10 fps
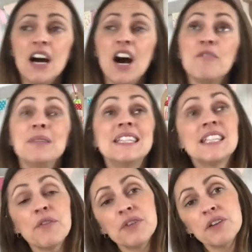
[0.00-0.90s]
I've been
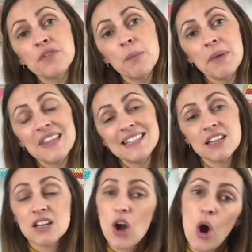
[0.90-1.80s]
suffering from this
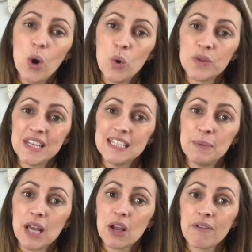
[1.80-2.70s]
cold that has
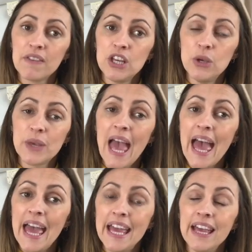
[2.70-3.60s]
been going around the
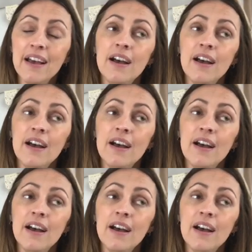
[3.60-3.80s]
UK